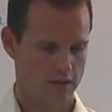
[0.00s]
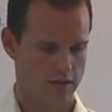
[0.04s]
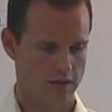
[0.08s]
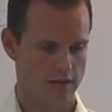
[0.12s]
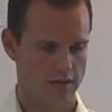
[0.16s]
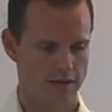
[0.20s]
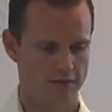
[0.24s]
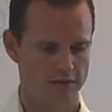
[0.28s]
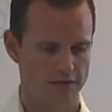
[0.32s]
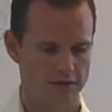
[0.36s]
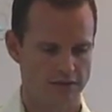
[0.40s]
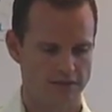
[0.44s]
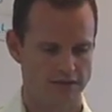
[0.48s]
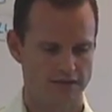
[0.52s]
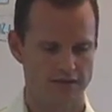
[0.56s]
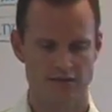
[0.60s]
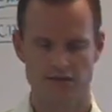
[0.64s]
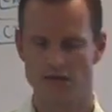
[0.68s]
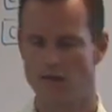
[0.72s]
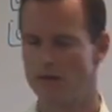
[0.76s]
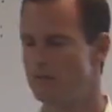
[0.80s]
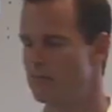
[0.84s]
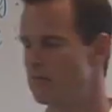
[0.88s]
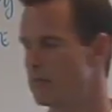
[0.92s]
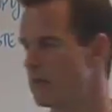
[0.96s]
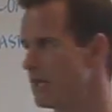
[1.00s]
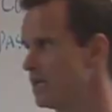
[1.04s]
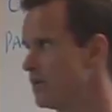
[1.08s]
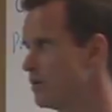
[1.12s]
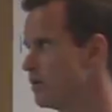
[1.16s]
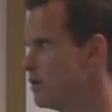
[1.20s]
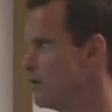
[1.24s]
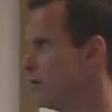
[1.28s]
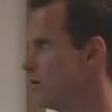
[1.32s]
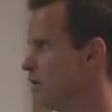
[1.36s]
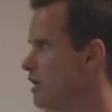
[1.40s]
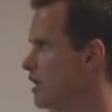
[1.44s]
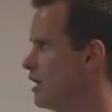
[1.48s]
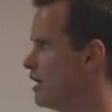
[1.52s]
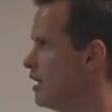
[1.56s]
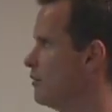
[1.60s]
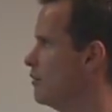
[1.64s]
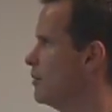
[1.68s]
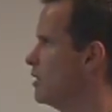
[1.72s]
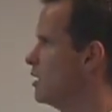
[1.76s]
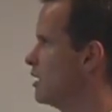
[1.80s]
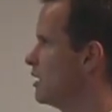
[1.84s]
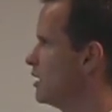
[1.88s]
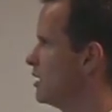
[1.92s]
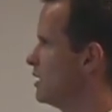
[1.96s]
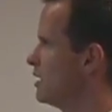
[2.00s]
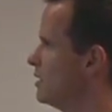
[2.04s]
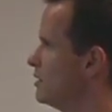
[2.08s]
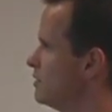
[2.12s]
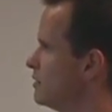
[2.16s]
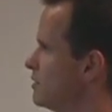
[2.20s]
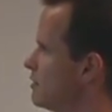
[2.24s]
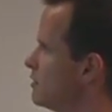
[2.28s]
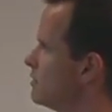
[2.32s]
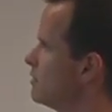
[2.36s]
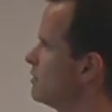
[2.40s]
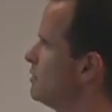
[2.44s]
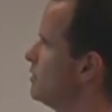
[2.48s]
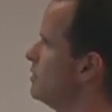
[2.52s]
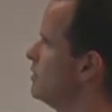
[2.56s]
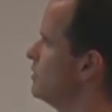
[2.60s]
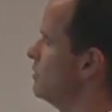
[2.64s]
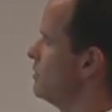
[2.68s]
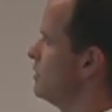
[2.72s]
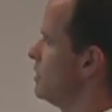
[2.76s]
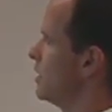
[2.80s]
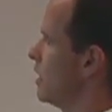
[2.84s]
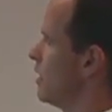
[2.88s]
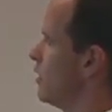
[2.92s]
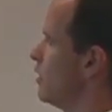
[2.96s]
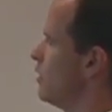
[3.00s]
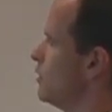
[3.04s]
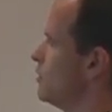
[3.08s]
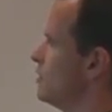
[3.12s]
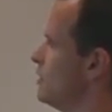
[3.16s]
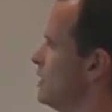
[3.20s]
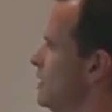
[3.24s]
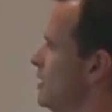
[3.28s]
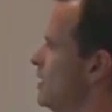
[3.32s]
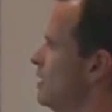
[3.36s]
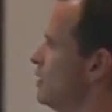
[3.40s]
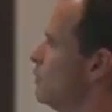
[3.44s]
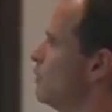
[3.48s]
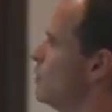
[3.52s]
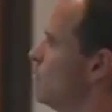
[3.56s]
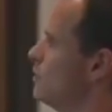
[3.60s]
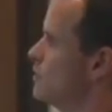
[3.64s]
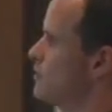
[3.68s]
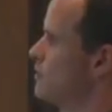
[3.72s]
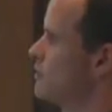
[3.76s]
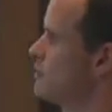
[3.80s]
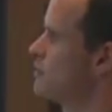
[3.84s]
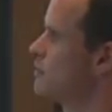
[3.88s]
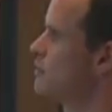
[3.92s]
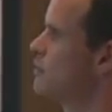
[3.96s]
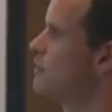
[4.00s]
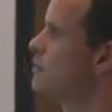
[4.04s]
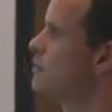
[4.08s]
And then sum my current liabilities using Alt equals.